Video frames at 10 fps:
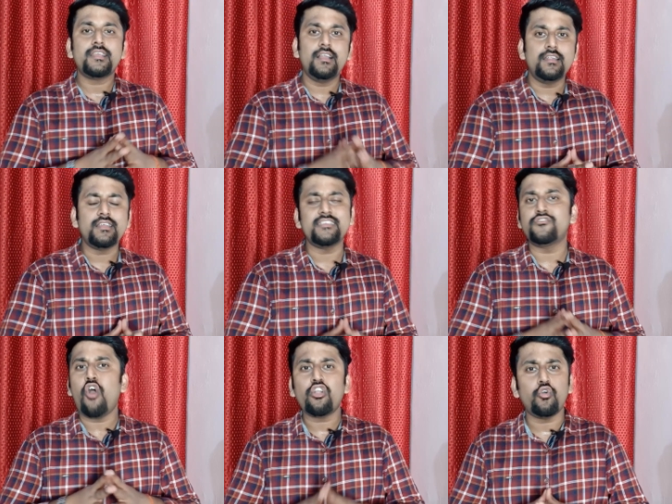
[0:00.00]
color is
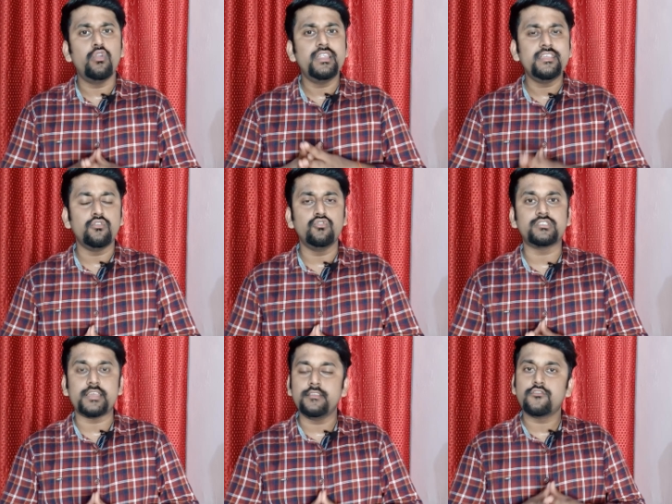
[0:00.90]
not only used
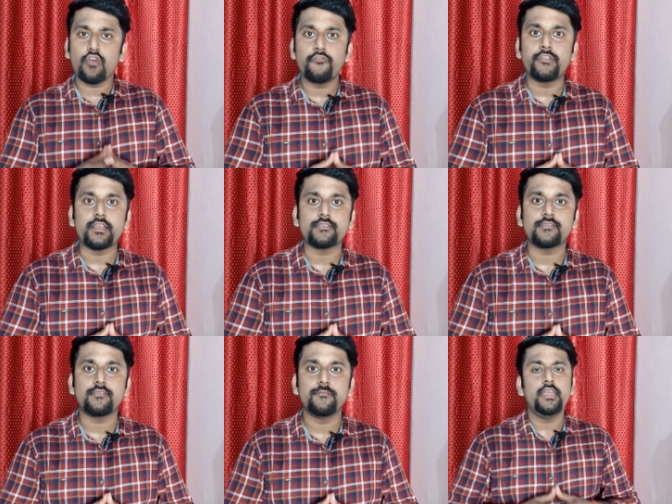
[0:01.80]
in soft
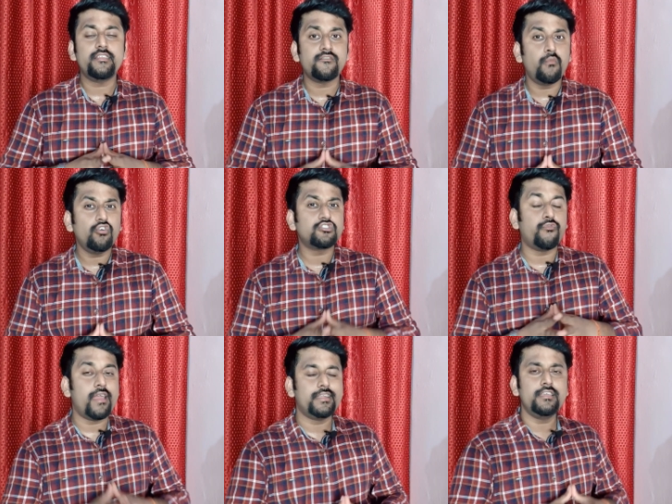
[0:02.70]
drinks. It is most
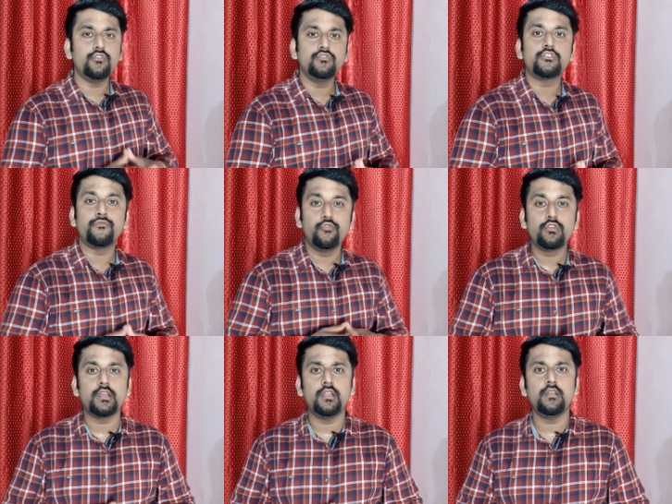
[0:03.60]
widely used food
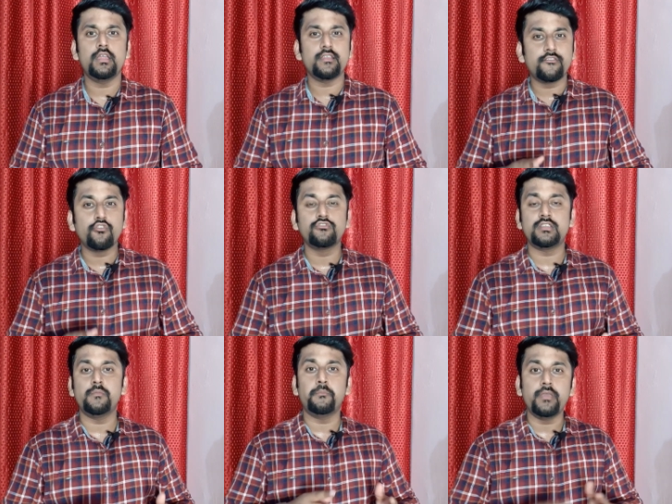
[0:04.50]
color. It is used
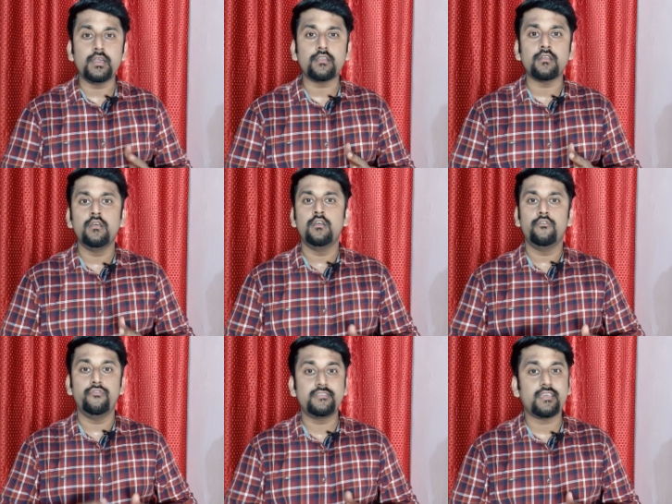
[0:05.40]
in beer,
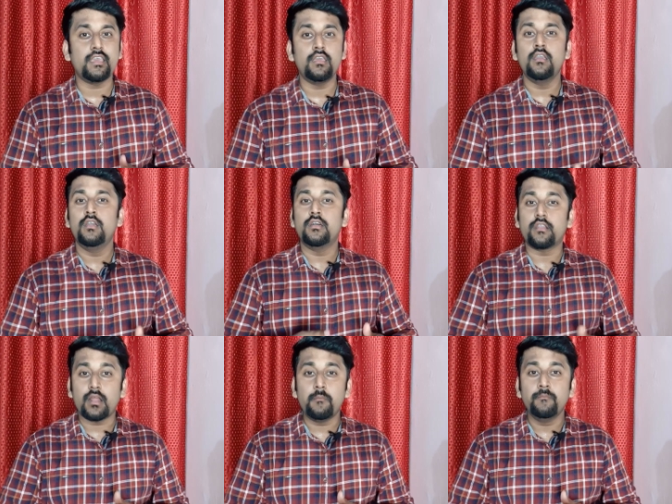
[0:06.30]
whiskey,
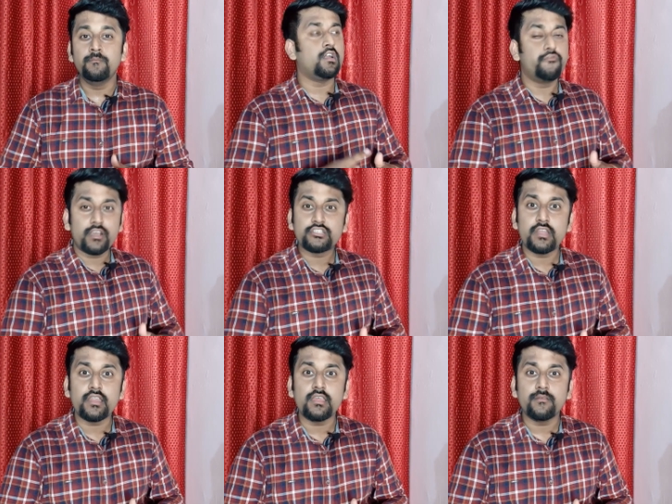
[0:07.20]
rum,
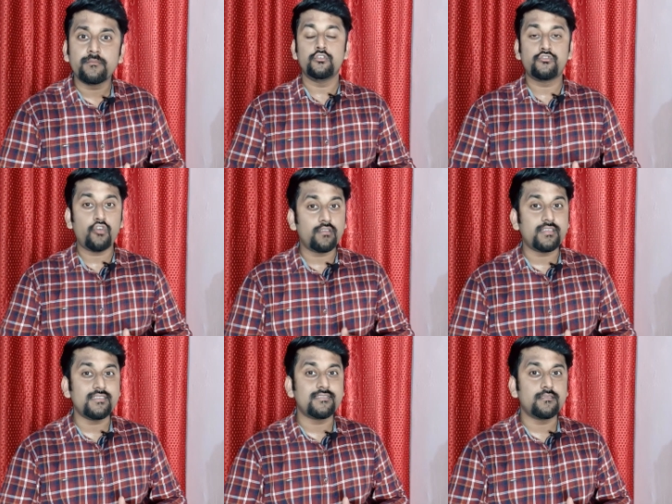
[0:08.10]
confectionery,
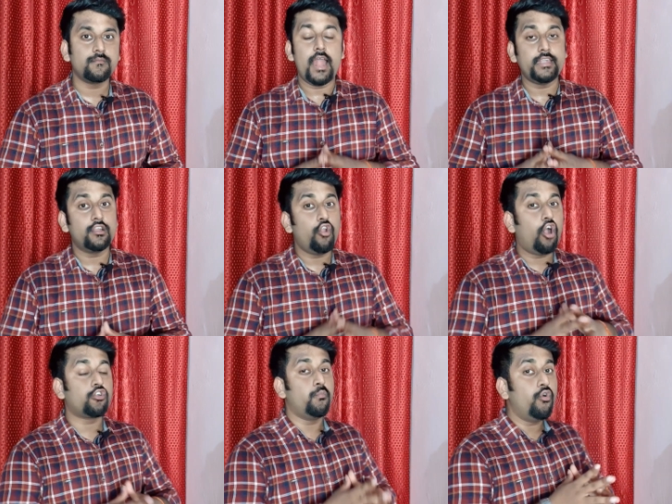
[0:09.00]
sauces, and a
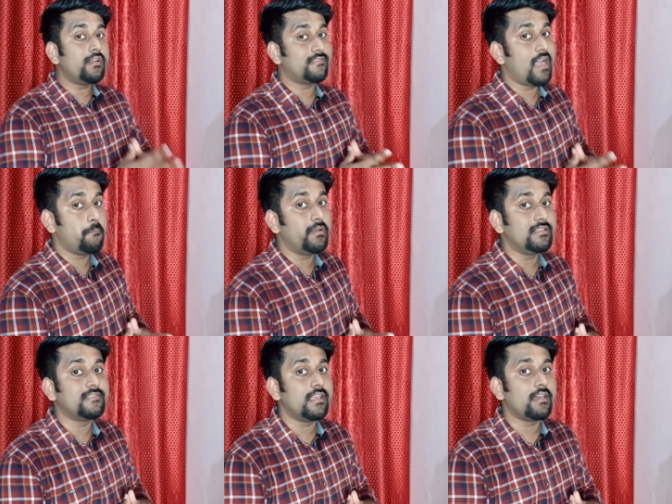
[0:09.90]
lot more example
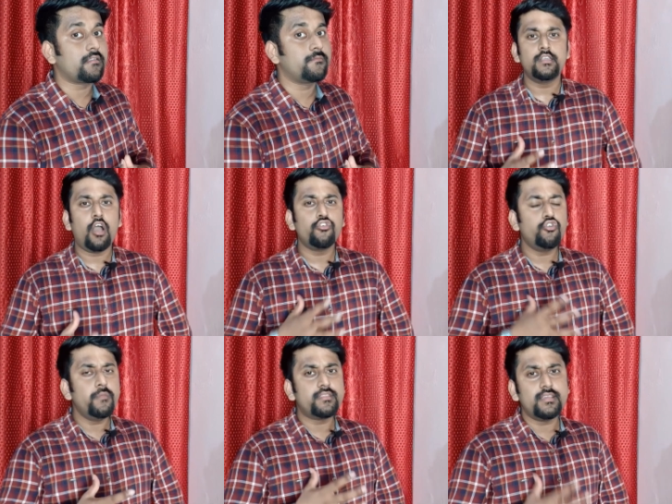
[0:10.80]
is there. Now
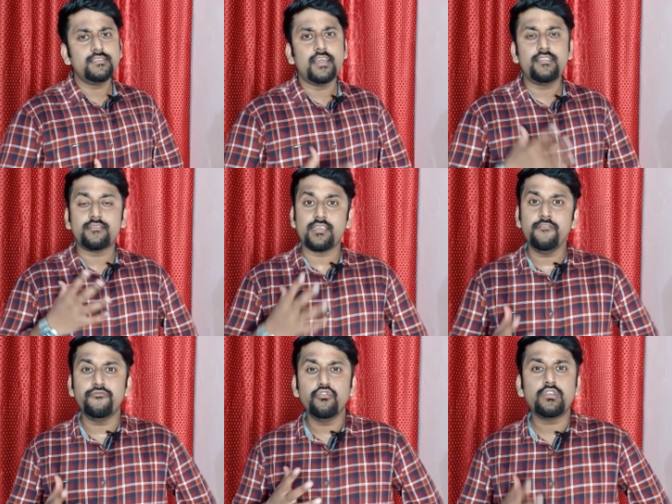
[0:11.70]
you may think that the
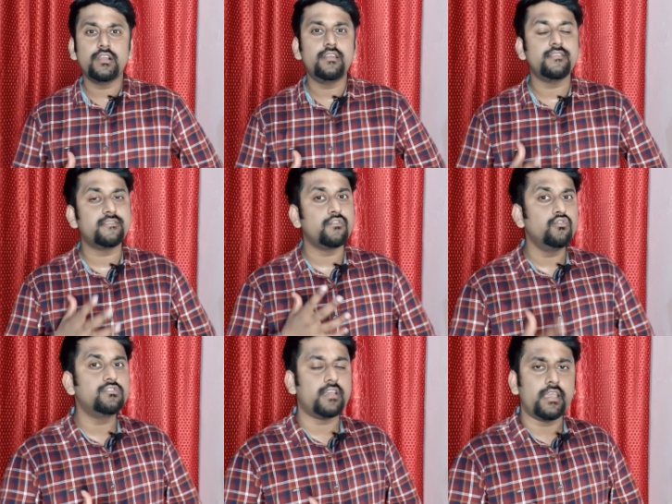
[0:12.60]
same food color is
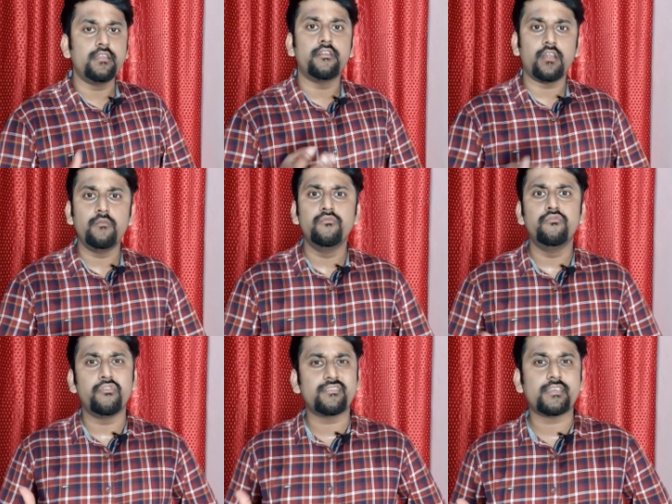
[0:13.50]
used in rum,
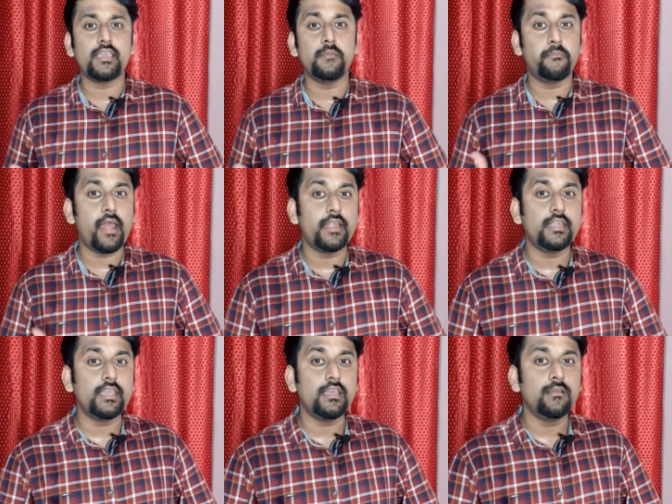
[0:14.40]
whiskey,
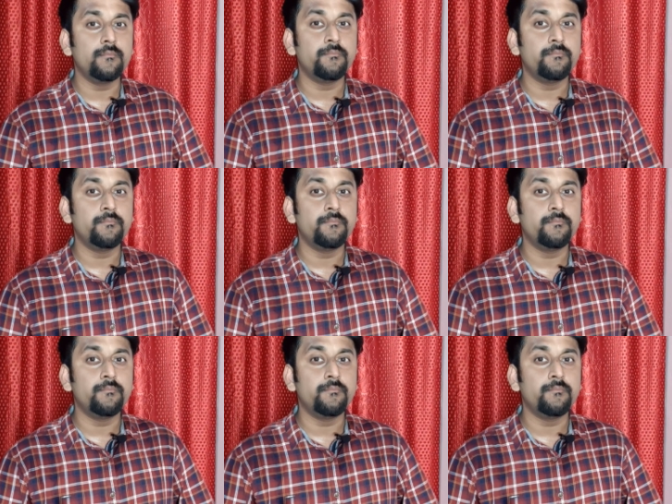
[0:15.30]
brandy,